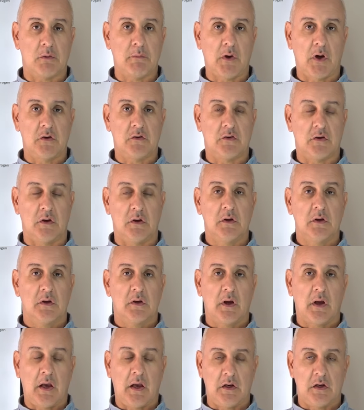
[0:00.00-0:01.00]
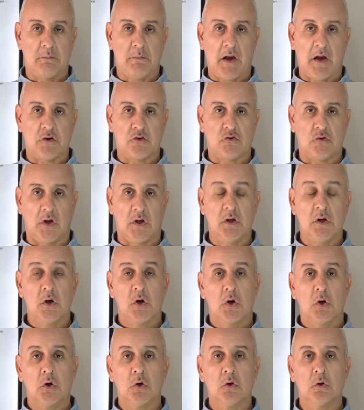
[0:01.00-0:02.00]
motor and the battery,
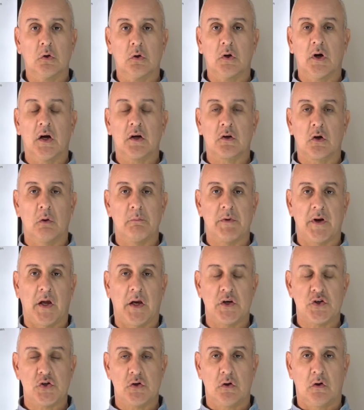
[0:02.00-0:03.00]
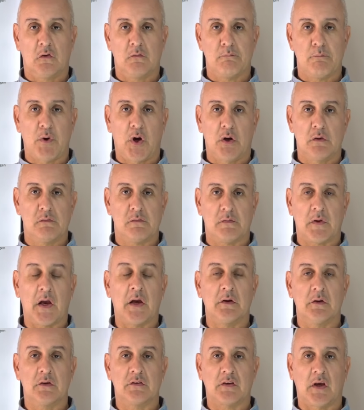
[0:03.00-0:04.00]
or a combination of both
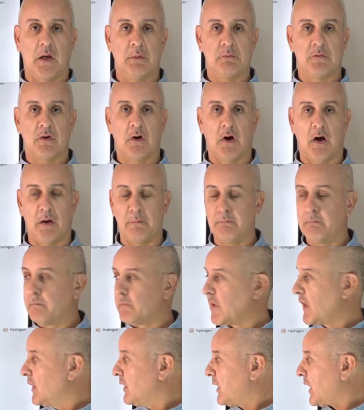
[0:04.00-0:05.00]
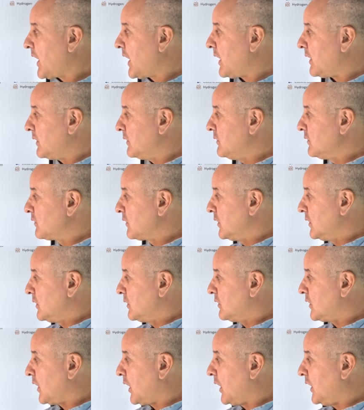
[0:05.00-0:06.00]
at the same time. And
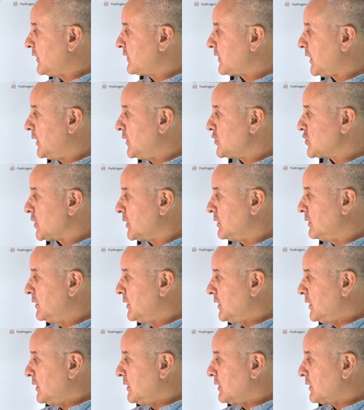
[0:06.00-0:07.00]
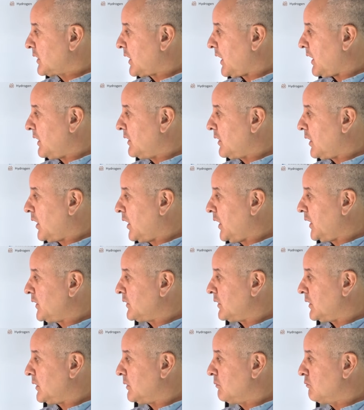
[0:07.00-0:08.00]
the ICE engine can
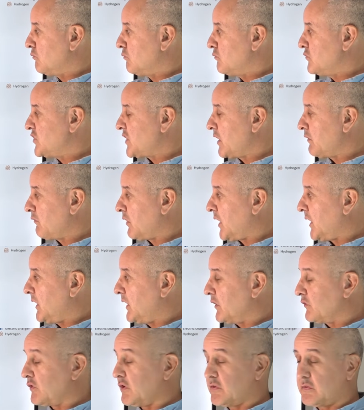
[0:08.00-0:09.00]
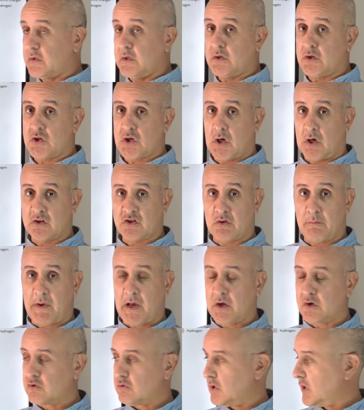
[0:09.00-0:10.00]
either generate electricity to charge the
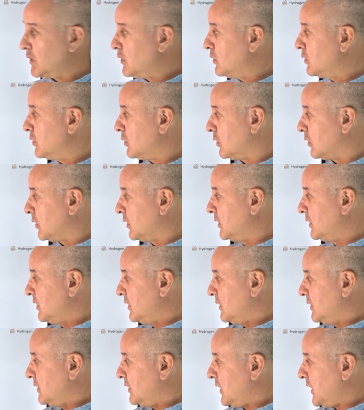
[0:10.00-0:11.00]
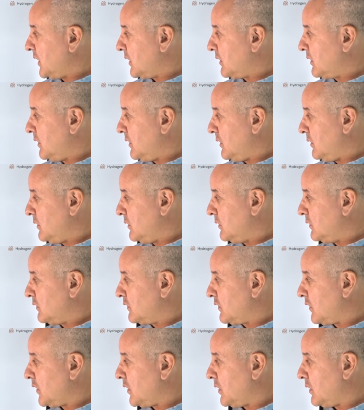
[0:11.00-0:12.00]
battery, or it can
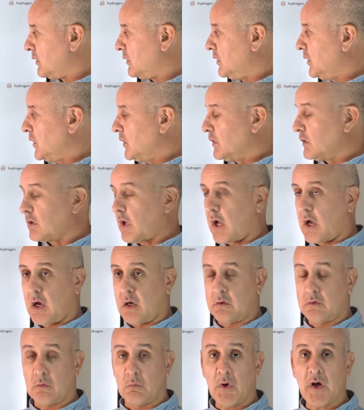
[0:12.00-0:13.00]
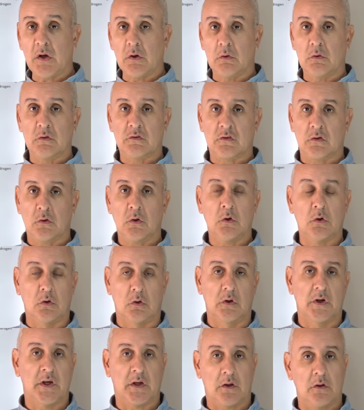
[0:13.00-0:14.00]
turn the wheels,
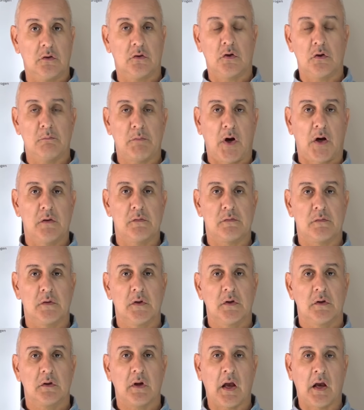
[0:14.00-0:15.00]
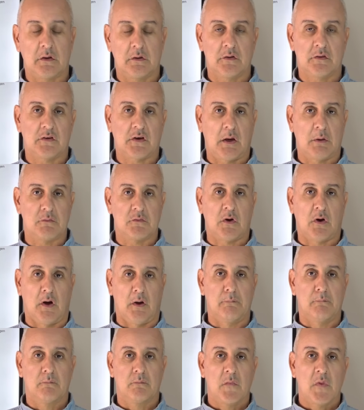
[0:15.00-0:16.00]
or it can do both at the same
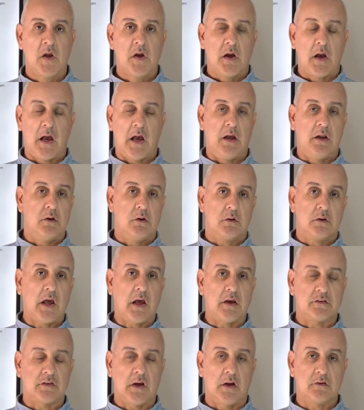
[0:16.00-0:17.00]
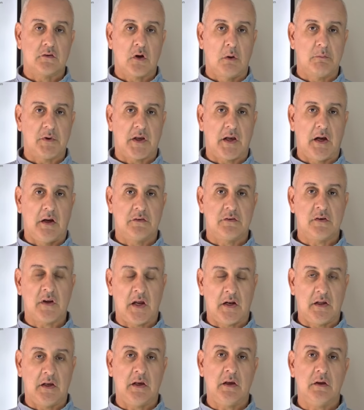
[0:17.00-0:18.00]
time. And that sounds complicated,
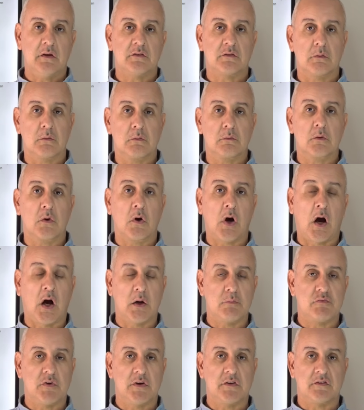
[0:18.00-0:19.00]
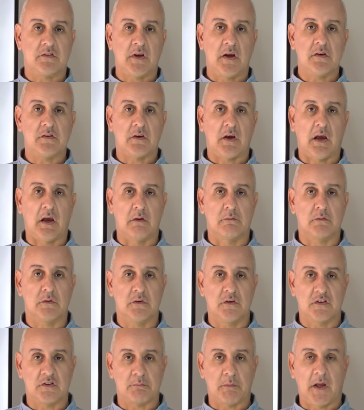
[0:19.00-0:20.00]
and it is. Hybrids tend to have
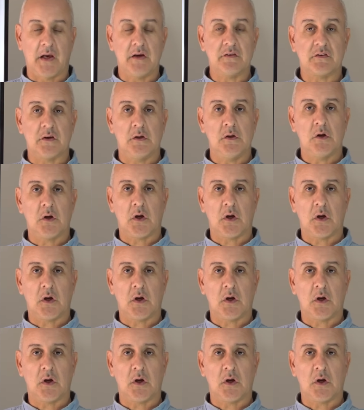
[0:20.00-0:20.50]
displays that you